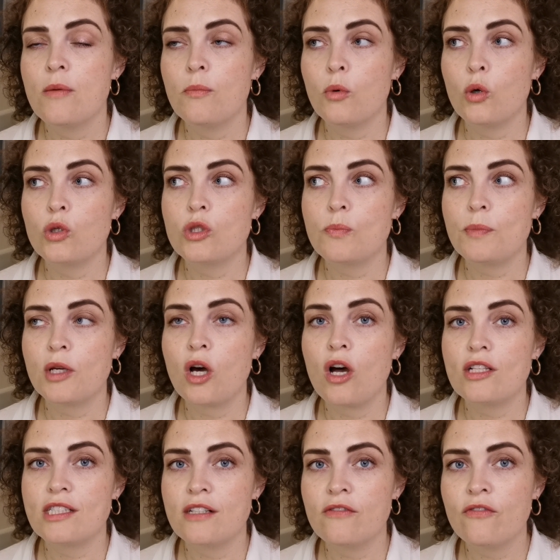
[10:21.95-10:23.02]
but
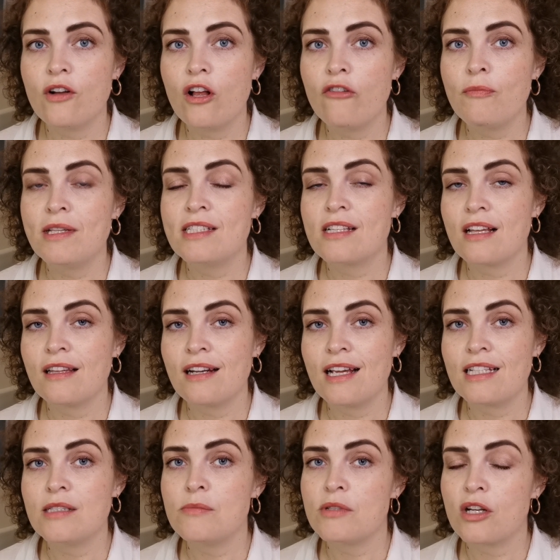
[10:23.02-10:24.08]
because it involved me selling
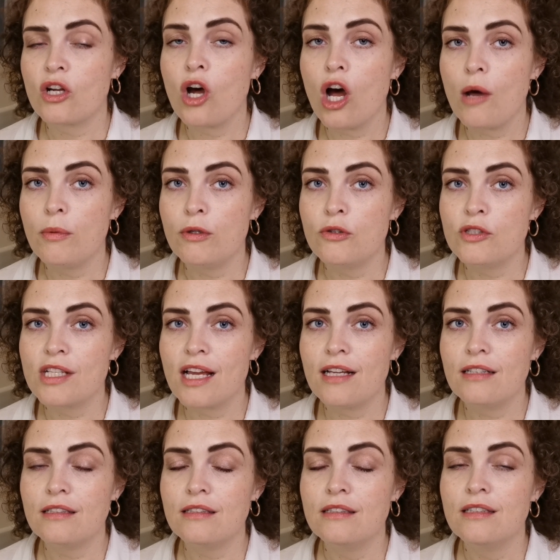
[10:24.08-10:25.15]
items at a car boot
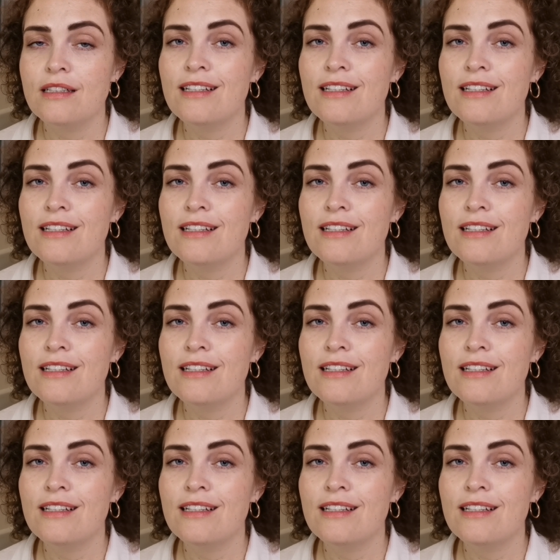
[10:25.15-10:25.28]
sale